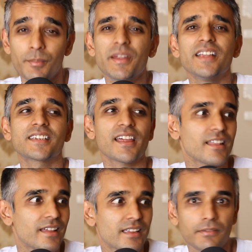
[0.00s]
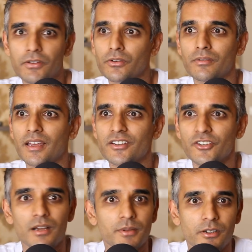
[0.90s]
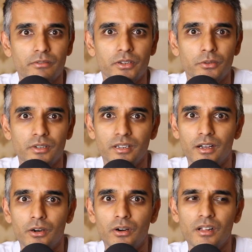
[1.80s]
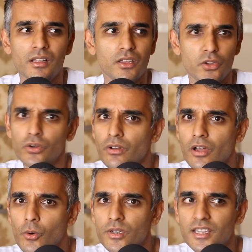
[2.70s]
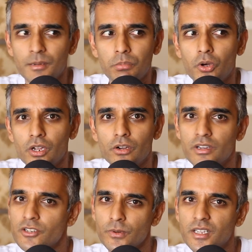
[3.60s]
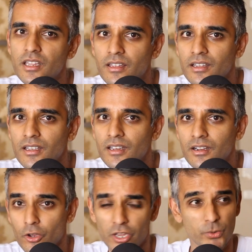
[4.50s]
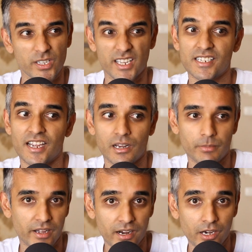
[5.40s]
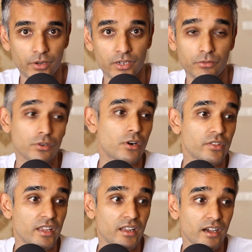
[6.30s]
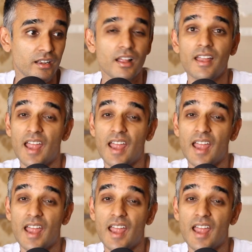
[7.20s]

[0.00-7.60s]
I mean, it's kind of like if you're at a job interview, you know, You don't know what the employer is really thinking. Are they really excited about hiring you or are they not?